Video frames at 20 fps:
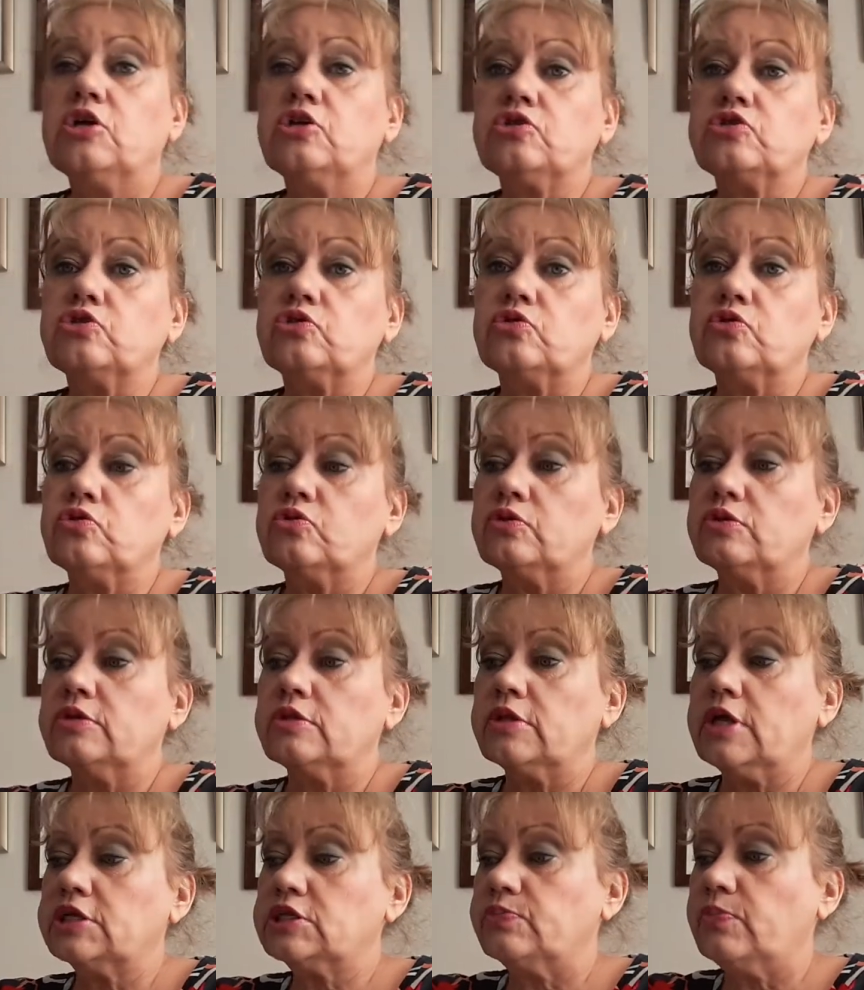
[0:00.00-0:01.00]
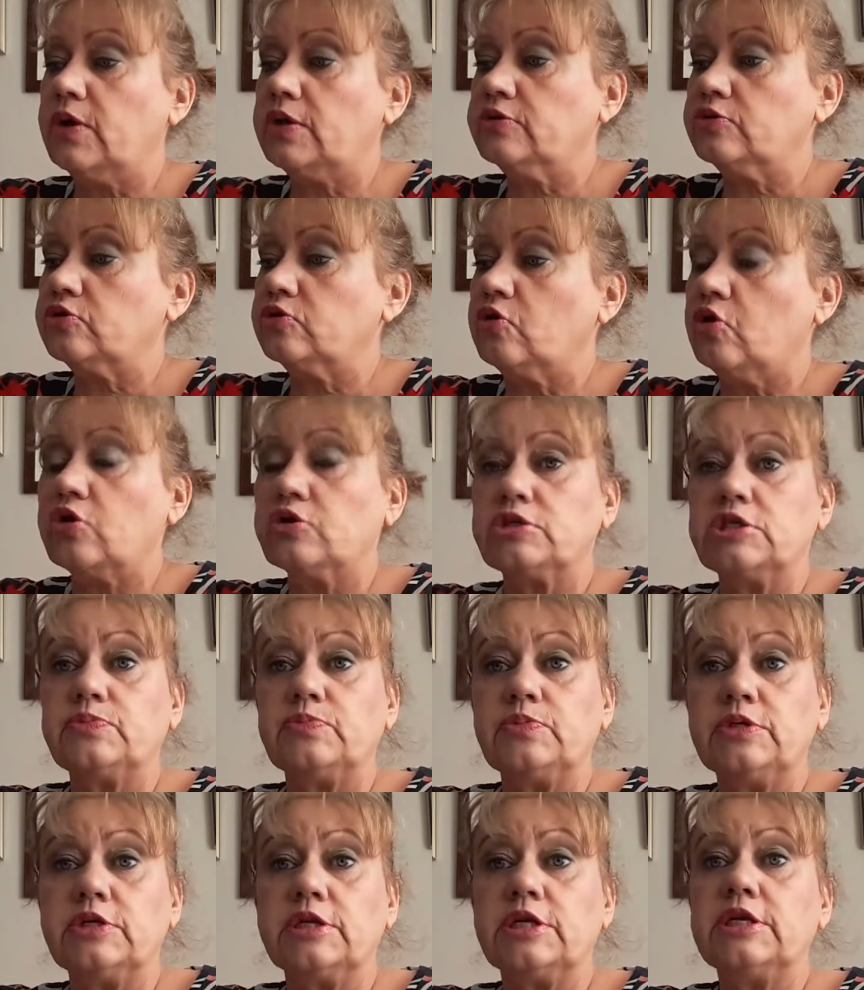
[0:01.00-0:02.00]
So this month, Cohorted's
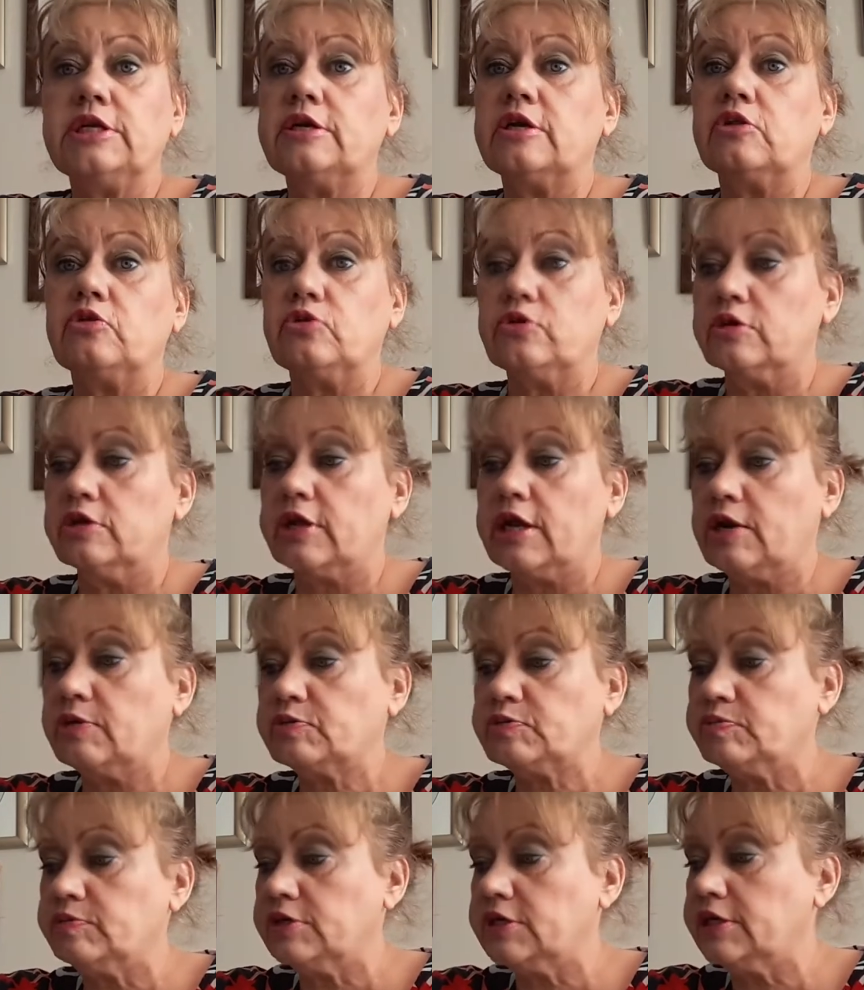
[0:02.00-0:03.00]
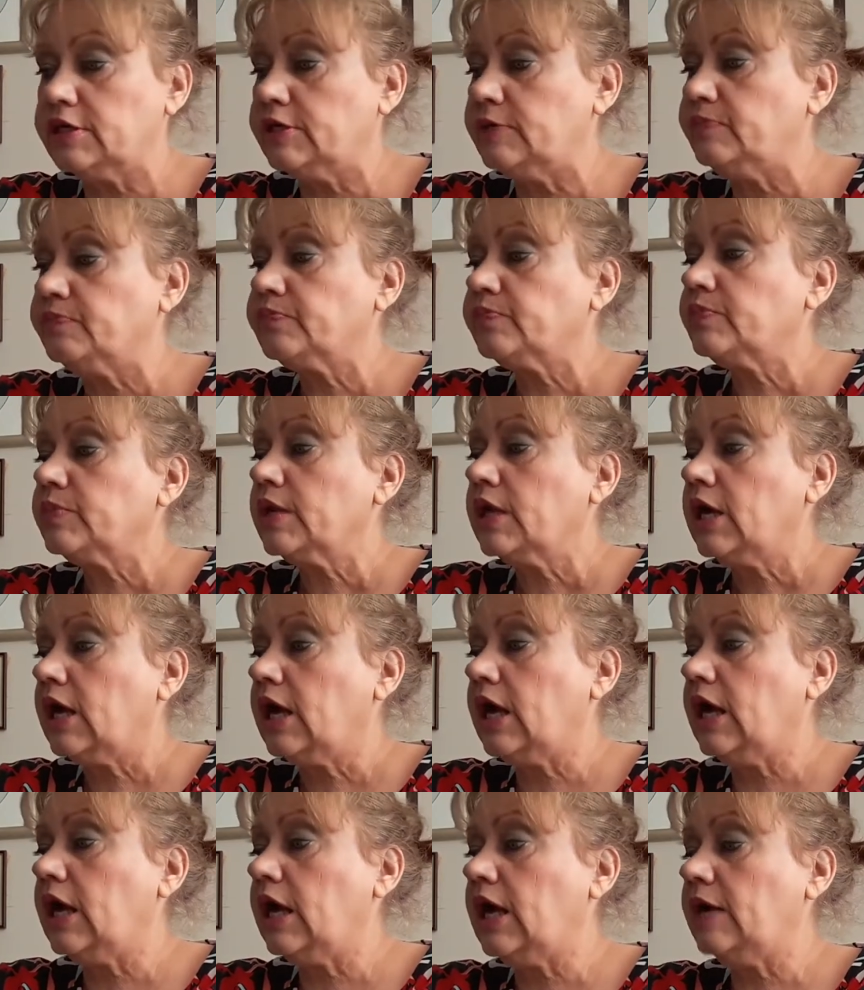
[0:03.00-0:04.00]
been great, Look and Curl's been great,
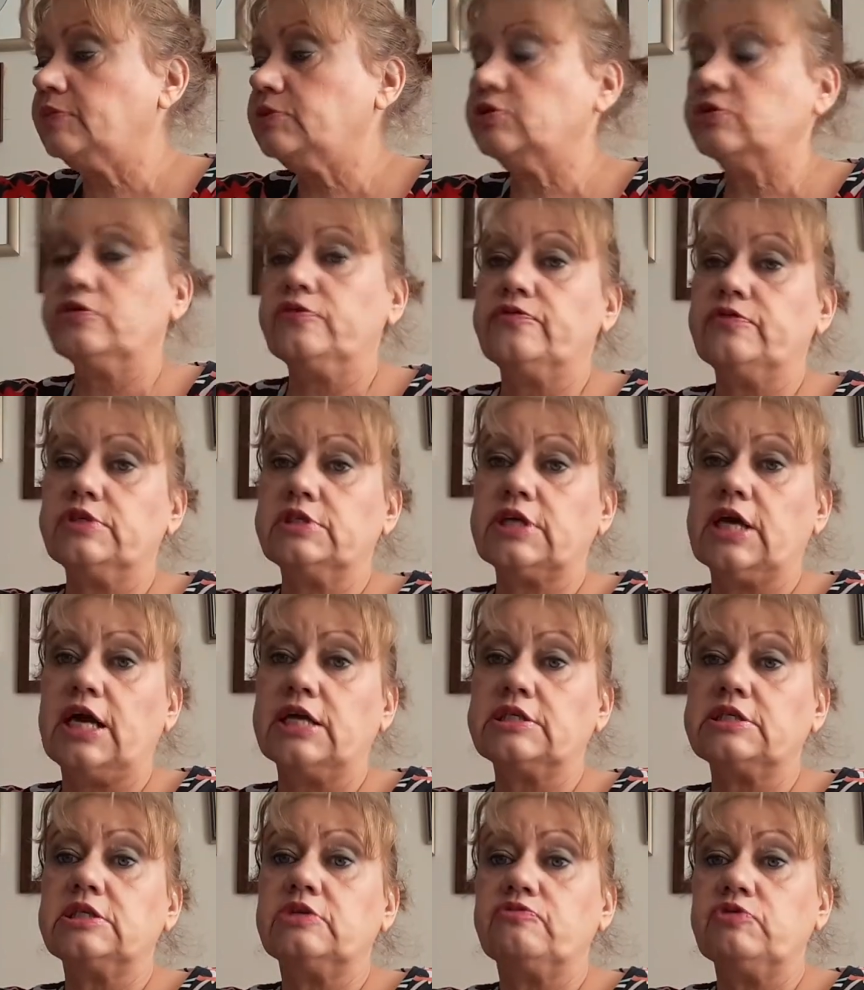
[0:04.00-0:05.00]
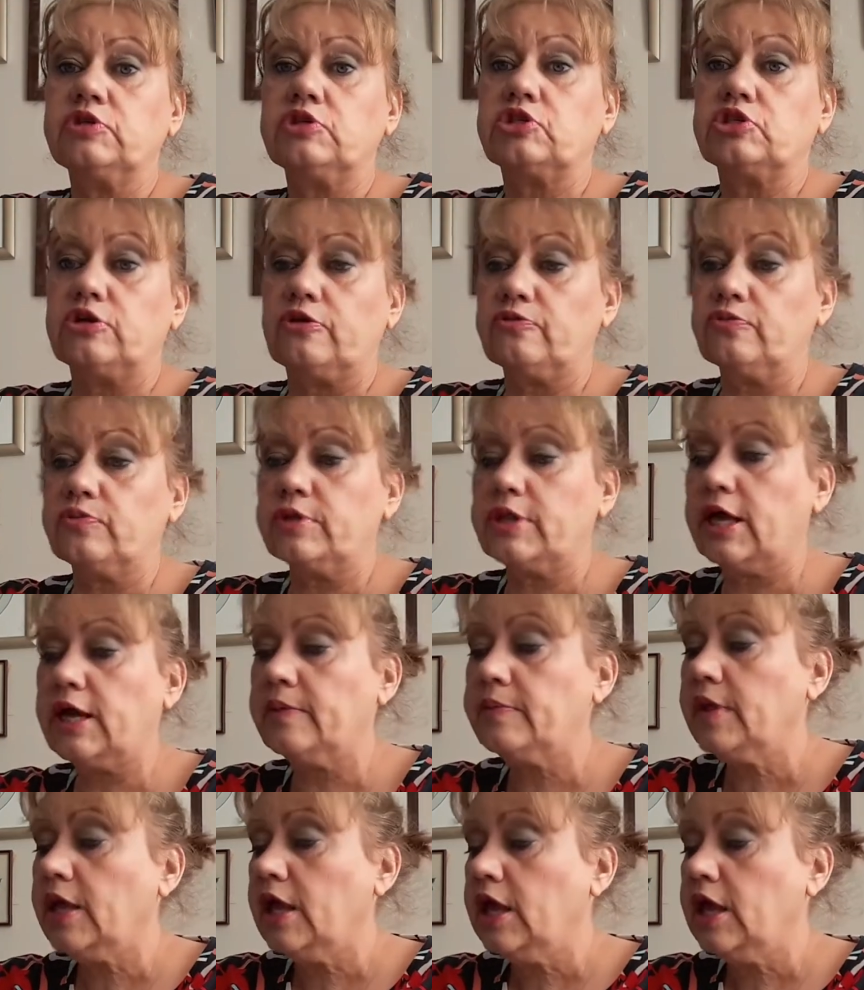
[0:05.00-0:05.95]
absolutely fantastic, really chuffed with that.